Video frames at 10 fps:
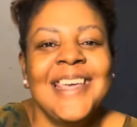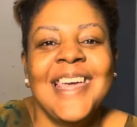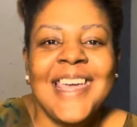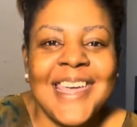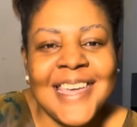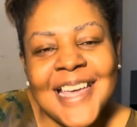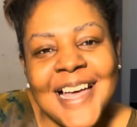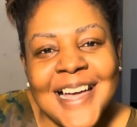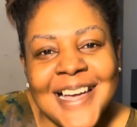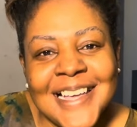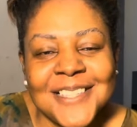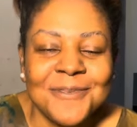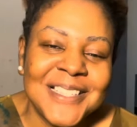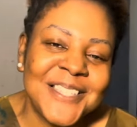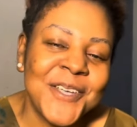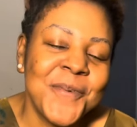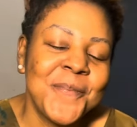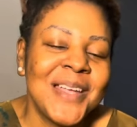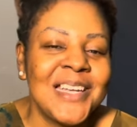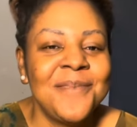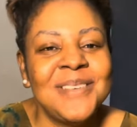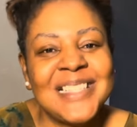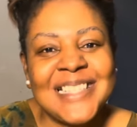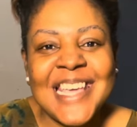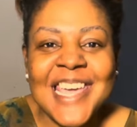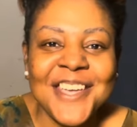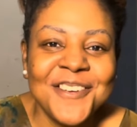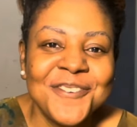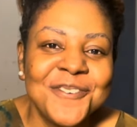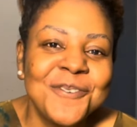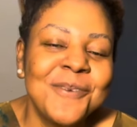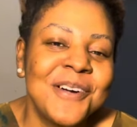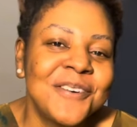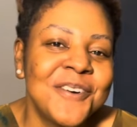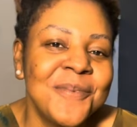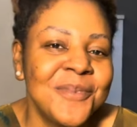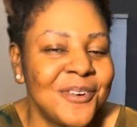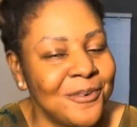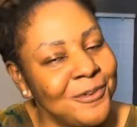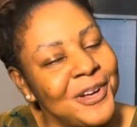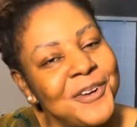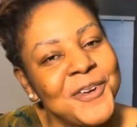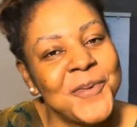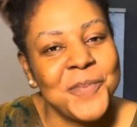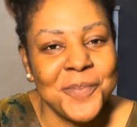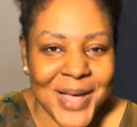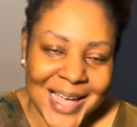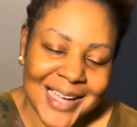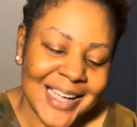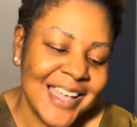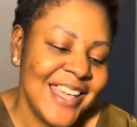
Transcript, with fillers: Hey guys, what's up? My name is Terngu. Welcome or welcome back.